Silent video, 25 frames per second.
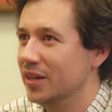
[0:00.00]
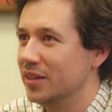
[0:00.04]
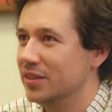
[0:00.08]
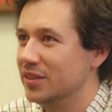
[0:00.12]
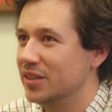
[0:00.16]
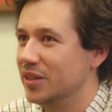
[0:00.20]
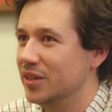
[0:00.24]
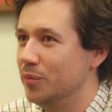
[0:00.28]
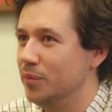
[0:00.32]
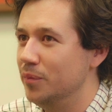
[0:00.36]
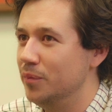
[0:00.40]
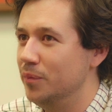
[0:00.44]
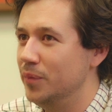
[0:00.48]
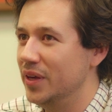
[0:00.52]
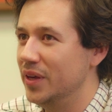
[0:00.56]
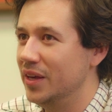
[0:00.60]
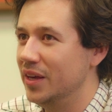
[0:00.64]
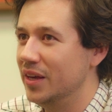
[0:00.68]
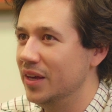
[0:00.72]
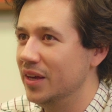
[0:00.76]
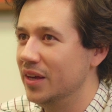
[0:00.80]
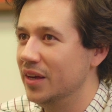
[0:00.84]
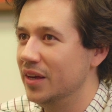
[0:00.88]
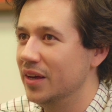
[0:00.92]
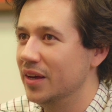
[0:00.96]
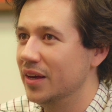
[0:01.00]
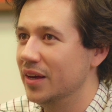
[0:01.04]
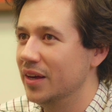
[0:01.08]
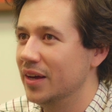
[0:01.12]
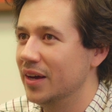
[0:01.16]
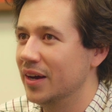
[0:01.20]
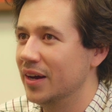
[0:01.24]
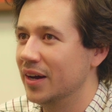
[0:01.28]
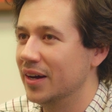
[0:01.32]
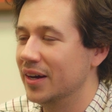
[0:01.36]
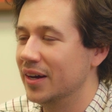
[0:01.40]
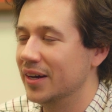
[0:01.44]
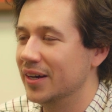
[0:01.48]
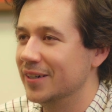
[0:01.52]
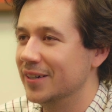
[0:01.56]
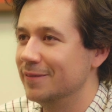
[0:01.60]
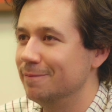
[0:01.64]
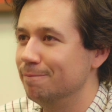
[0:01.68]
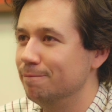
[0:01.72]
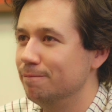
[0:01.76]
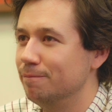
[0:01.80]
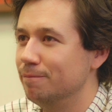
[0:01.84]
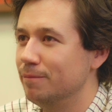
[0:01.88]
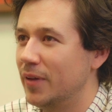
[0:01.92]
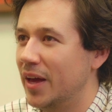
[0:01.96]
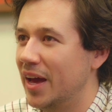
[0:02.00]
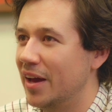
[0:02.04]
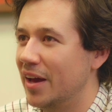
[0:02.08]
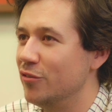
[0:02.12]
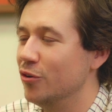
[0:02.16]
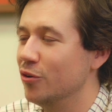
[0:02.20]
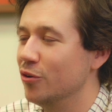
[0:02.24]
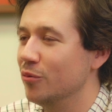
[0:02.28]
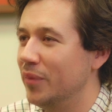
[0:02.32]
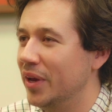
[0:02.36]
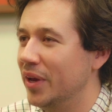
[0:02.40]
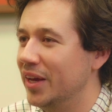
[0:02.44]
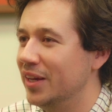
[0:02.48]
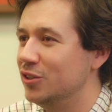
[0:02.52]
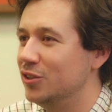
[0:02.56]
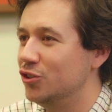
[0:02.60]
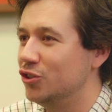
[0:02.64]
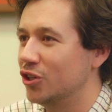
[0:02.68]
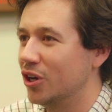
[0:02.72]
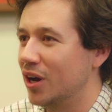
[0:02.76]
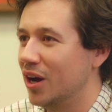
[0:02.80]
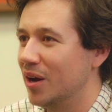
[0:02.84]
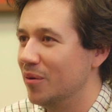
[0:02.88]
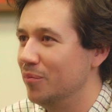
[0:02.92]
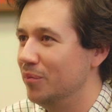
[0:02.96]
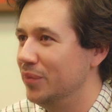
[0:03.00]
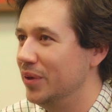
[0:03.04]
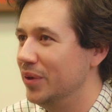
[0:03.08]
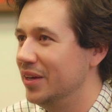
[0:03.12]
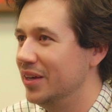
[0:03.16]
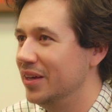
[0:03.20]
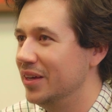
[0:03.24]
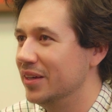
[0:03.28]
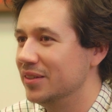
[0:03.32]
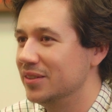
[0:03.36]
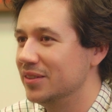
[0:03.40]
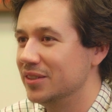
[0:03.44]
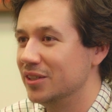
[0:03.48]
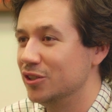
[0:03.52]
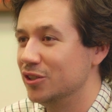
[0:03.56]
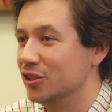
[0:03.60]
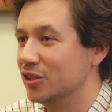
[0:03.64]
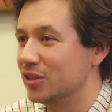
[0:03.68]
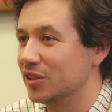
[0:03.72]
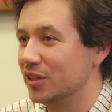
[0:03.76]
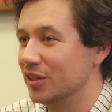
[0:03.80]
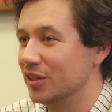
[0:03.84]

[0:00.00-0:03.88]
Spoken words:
to have your main job be to just